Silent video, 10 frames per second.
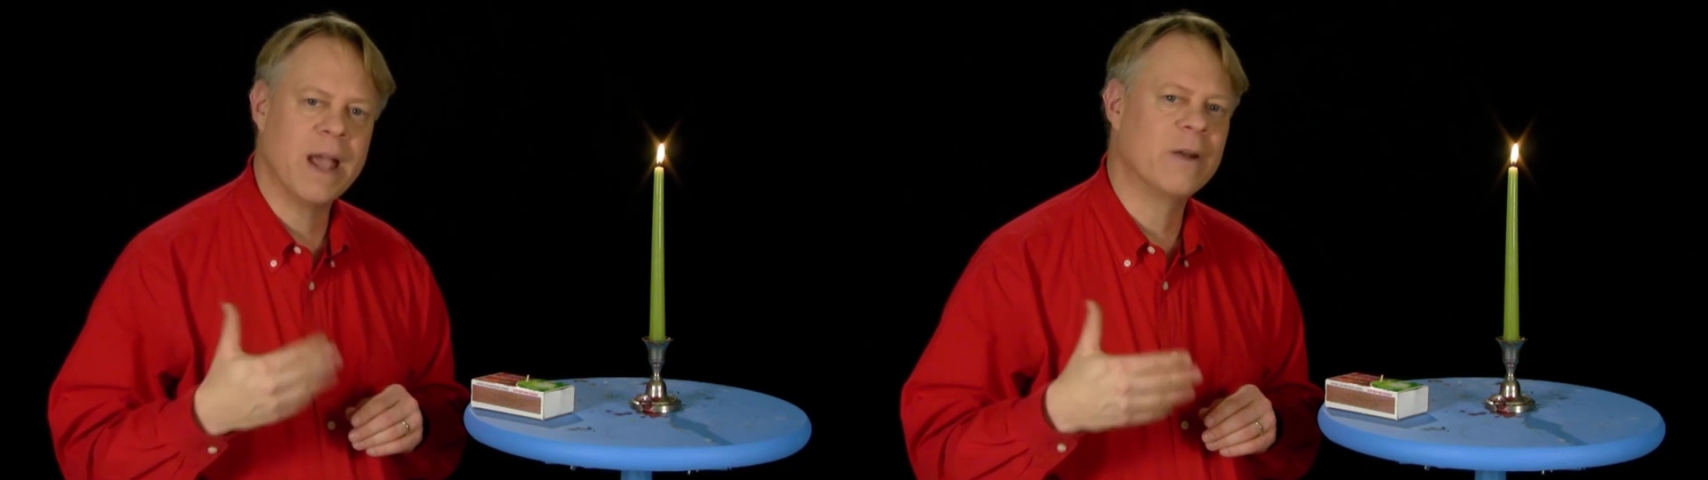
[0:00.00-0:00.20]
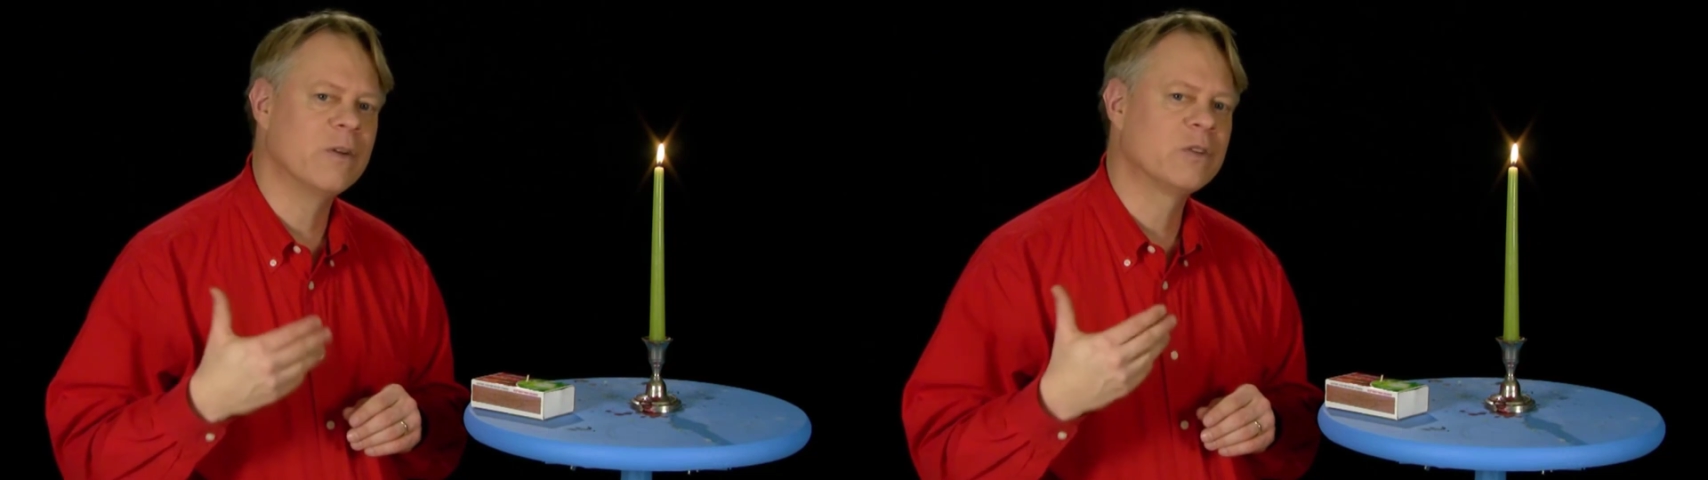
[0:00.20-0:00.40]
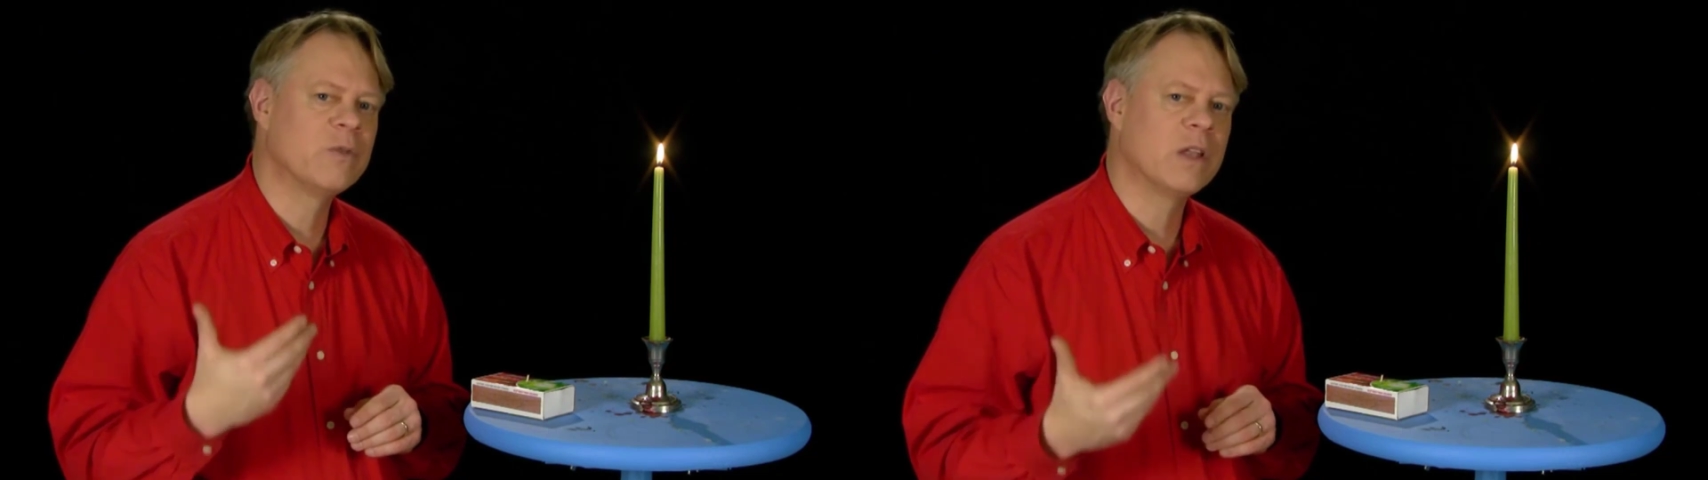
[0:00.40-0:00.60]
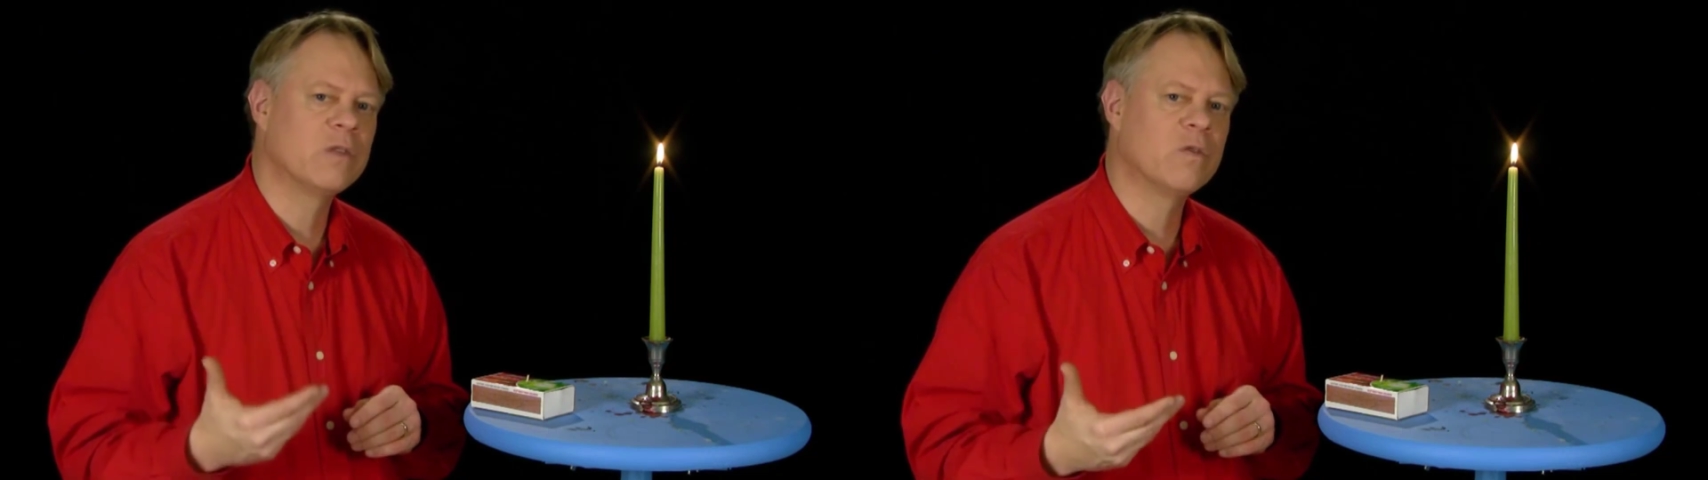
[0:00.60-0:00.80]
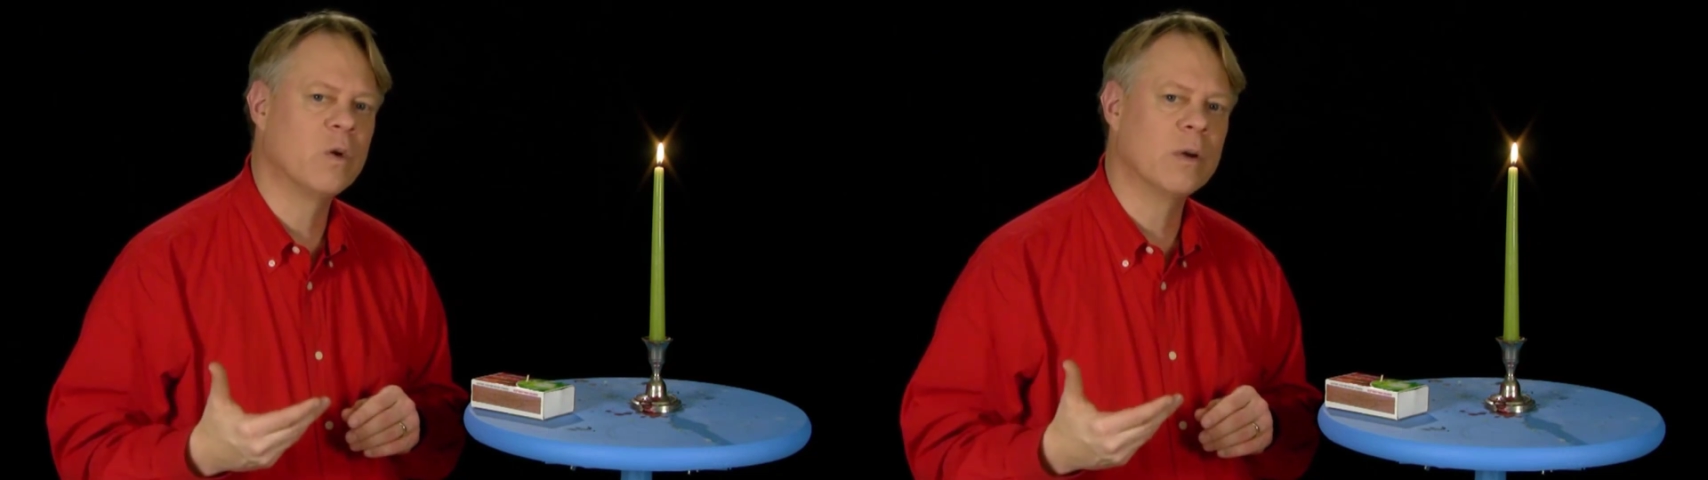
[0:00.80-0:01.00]
matter is
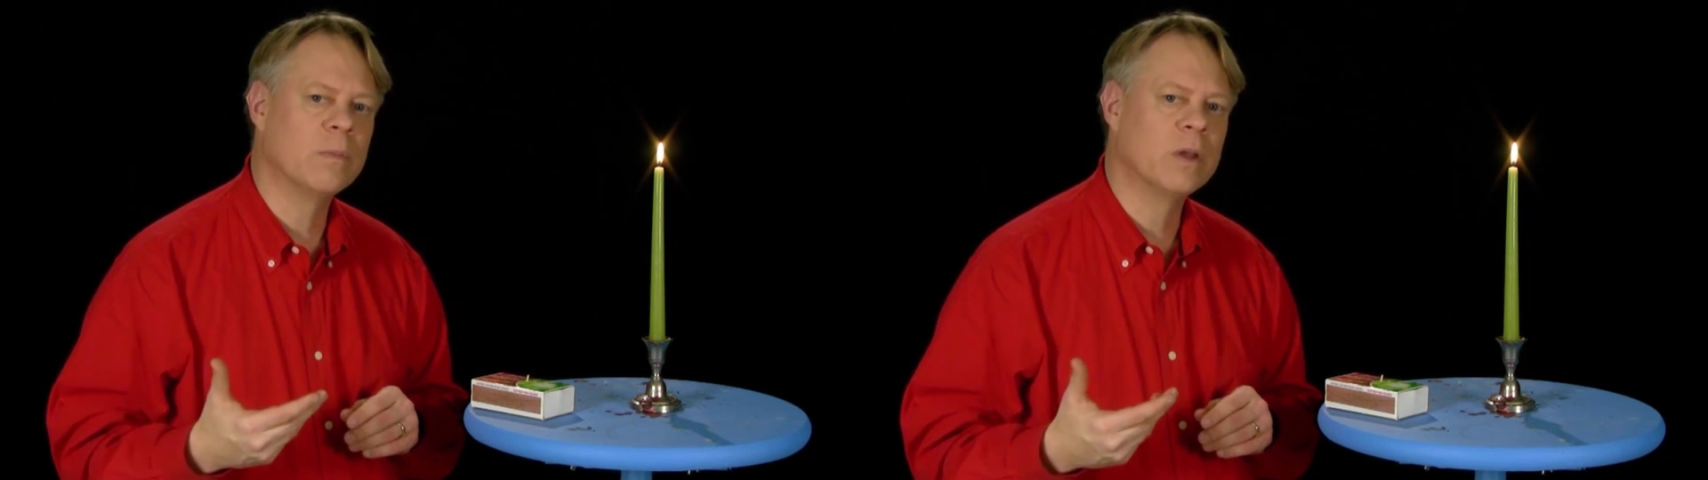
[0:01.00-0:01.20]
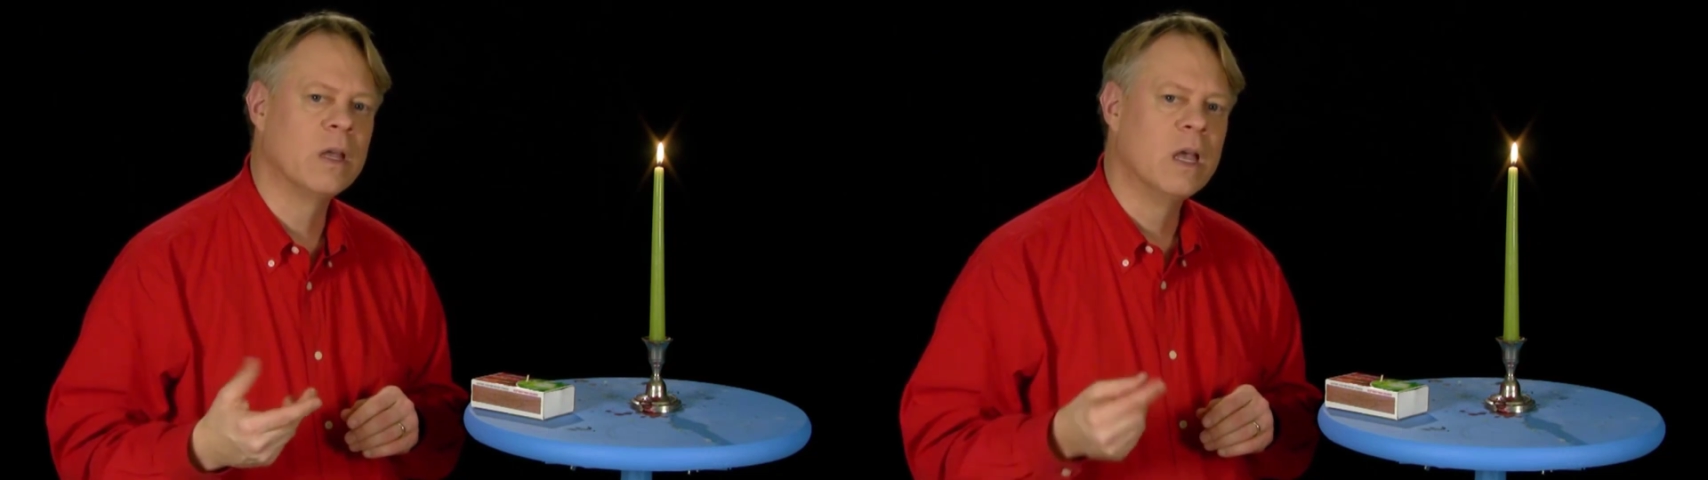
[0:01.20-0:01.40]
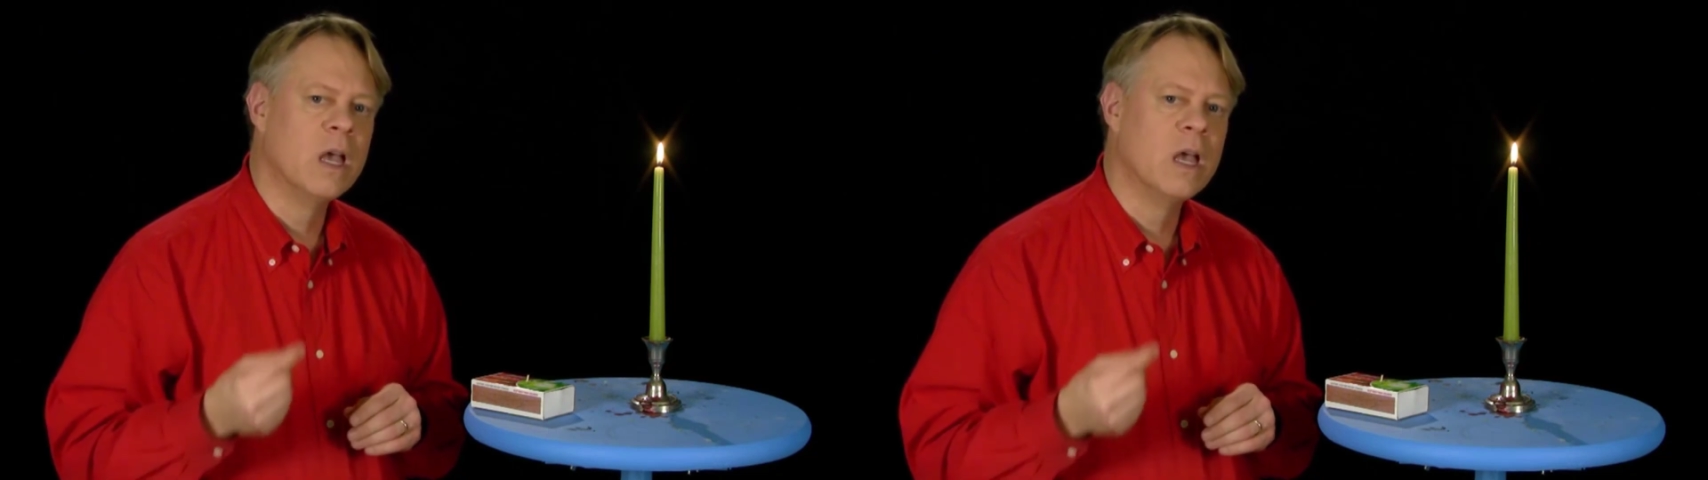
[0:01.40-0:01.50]
transformed.